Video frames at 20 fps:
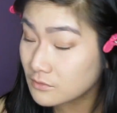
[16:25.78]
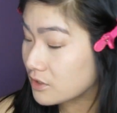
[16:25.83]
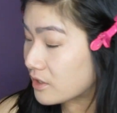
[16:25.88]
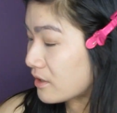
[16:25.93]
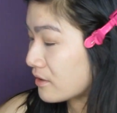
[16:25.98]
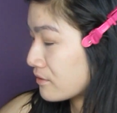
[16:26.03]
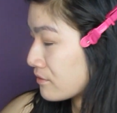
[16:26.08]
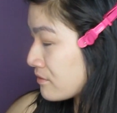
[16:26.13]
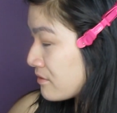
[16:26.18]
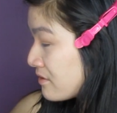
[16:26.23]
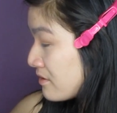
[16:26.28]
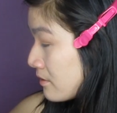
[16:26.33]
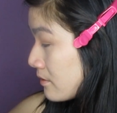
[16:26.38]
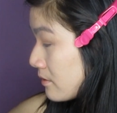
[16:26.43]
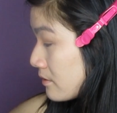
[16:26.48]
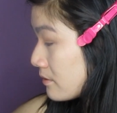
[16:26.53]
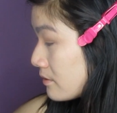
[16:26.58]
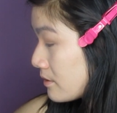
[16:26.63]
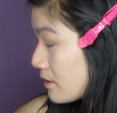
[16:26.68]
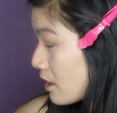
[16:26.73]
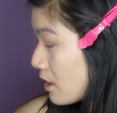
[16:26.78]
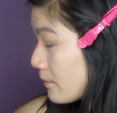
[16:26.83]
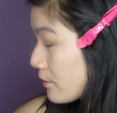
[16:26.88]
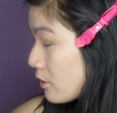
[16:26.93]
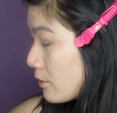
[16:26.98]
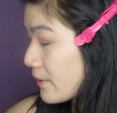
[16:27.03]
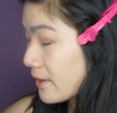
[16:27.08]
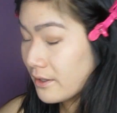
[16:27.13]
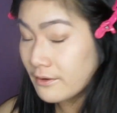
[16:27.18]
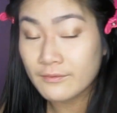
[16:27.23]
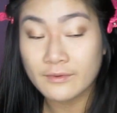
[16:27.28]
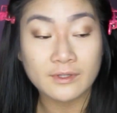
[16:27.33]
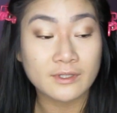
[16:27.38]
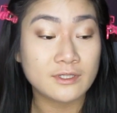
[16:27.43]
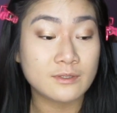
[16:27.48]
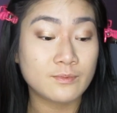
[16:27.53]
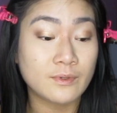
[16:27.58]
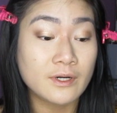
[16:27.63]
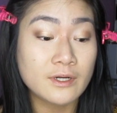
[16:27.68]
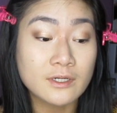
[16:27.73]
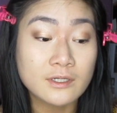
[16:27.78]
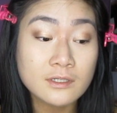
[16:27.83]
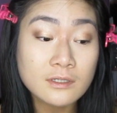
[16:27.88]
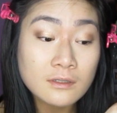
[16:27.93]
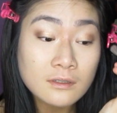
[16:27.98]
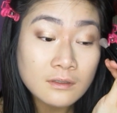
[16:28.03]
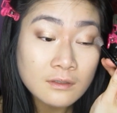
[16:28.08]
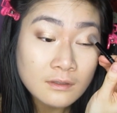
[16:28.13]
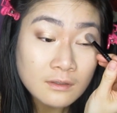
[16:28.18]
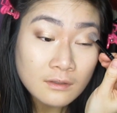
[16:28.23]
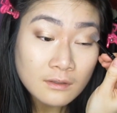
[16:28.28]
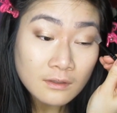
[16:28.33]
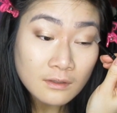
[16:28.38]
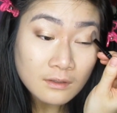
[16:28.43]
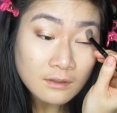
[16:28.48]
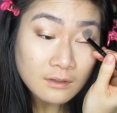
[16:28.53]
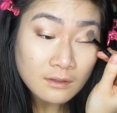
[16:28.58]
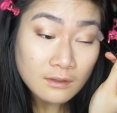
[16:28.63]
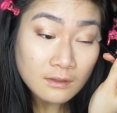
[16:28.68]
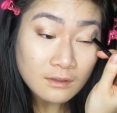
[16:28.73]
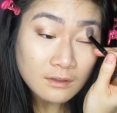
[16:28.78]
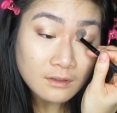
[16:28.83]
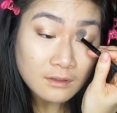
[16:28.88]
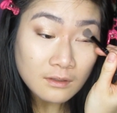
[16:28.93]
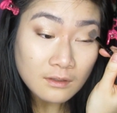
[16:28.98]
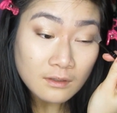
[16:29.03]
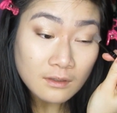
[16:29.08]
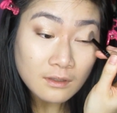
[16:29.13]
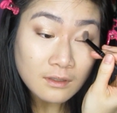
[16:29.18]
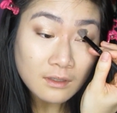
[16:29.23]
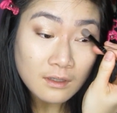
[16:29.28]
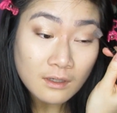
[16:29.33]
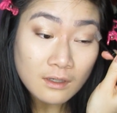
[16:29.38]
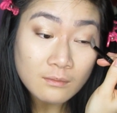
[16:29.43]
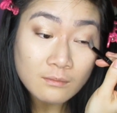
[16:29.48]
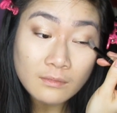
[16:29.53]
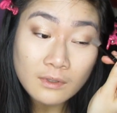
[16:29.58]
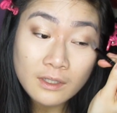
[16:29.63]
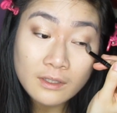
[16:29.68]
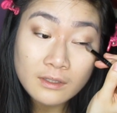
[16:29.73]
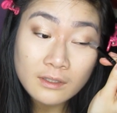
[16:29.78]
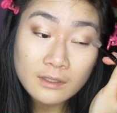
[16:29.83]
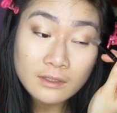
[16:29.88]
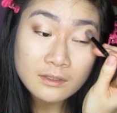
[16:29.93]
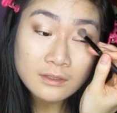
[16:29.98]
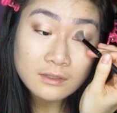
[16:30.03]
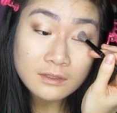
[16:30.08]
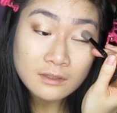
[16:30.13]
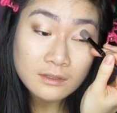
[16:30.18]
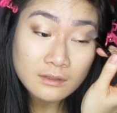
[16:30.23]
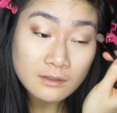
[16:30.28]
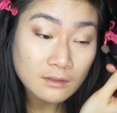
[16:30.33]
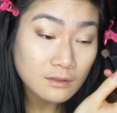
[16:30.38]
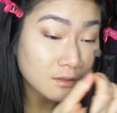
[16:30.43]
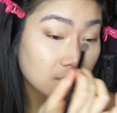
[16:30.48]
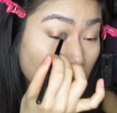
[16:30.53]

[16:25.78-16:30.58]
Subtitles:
Okay. Now I'll go back in with this brush and blend this.